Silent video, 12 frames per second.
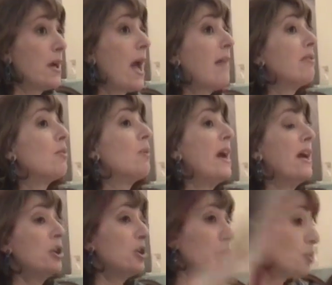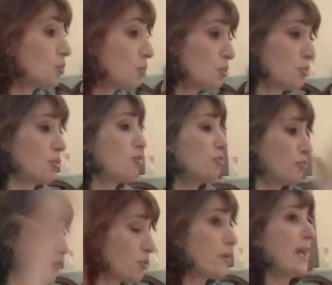and the way you
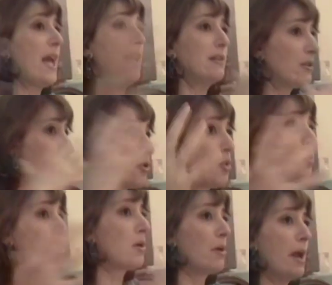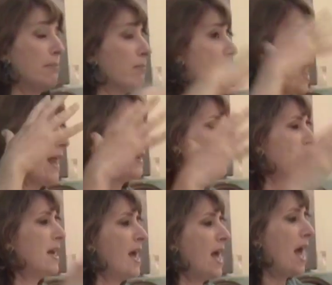create the tour and, and,
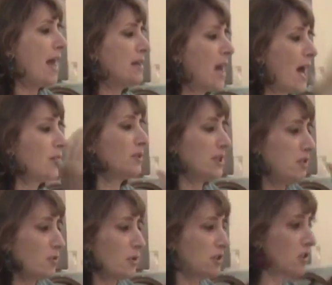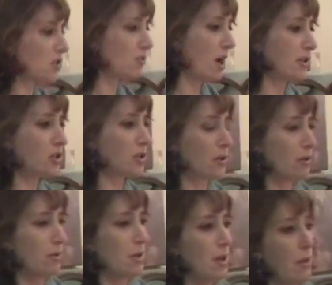and not only sort of
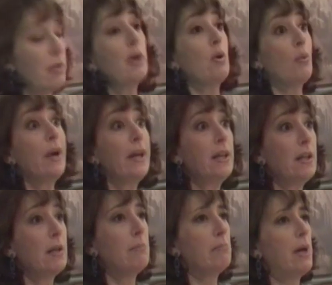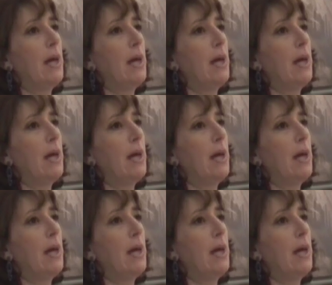structure the curriculum,